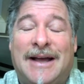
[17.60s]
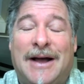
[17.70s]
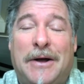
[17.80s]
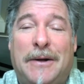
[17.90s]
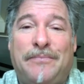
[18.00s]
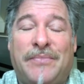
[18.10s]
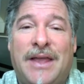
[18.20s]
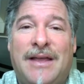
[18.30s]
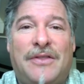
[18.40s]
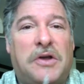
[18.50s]

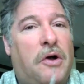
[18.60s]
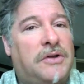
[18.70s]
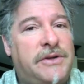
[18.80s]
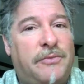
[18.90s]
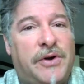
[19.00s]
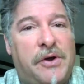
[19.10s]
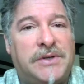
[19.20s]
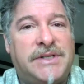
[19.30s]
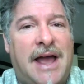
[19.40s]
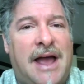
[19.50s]
The calls that we're
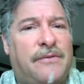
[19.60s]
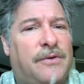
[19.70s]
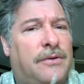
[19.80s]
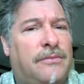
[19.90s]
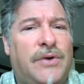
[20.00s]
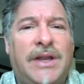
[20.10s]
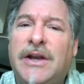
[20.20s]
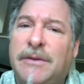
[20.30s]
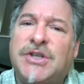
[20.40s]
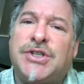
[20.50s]
going to have are really
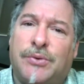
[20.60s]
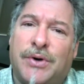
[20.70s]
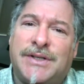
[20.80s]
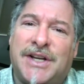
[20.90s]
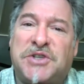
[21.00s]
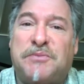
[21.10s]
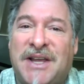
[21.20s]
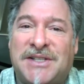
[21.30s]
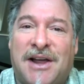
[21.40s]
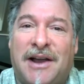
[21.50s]
going to be short, touch
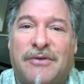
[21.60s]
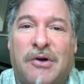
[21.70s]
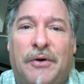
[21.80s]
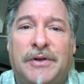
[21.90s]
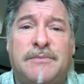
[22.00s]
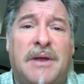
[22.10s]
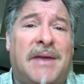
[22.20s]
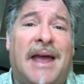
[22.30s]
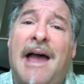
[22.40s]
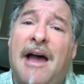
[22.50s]
base kind of calls,
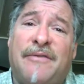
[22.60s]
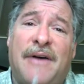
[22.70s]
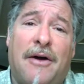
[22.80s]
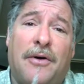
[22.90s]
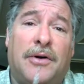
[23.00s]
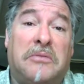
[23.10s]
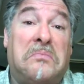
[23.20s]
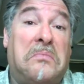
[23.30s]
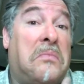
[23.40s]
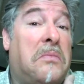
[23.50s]
maybe a half hour.
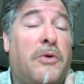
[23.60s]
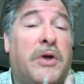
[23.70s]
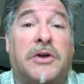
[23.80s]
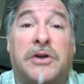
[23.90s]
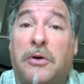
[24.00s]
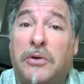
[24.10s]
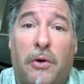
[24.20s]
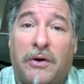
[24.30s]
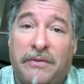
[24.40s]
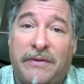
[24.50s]
We could go
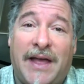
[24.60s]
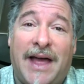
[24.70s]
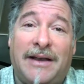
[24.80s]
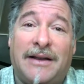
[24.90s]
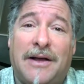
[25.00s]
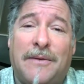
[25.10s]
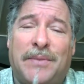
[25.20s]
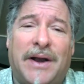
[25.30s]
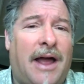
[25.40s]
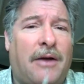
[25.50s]
longer than that,
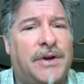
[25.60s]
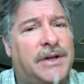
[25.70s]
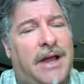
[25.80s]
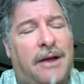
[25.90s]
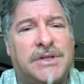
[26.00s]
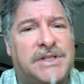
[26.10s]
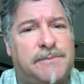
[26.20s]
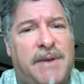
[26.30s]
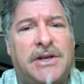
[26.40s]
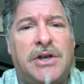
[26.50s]
but I would
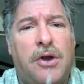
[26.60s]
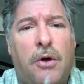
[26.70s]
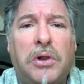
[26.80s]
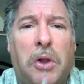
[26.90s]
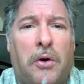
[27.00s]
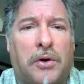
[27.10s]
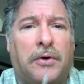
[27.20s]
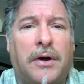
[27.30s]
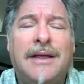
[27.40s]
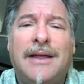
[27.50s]
suspect no
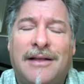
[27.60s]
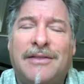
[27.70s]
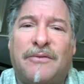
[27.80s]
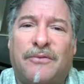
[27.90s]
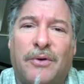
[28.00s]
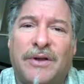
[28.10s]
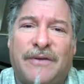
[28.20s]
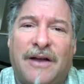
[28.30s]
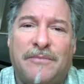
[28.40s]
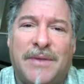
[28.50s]
longer than
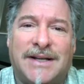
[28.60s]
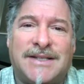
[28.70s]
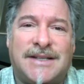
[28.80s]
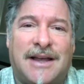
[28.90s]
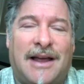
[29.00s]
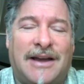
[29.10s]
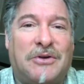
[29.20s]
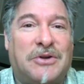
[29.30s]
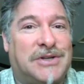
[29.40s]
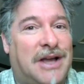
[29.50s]
45 minutes. I know
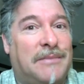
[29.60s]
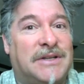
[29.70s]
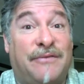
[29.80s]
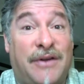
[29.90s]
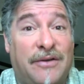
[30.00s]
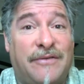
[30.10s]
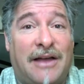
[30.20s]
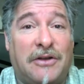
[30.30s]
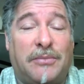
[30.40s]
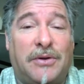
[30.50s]
your time is very
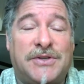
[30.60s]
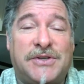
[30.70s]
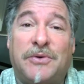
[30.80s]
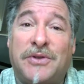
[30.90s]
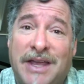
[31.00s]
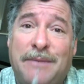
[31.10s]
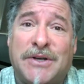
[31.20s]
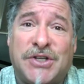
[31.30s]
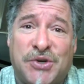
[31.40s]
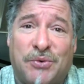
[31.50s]
valuable, so we'll keep
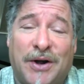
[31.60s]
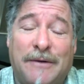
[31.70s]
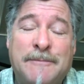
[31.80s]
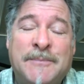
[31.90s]
it short.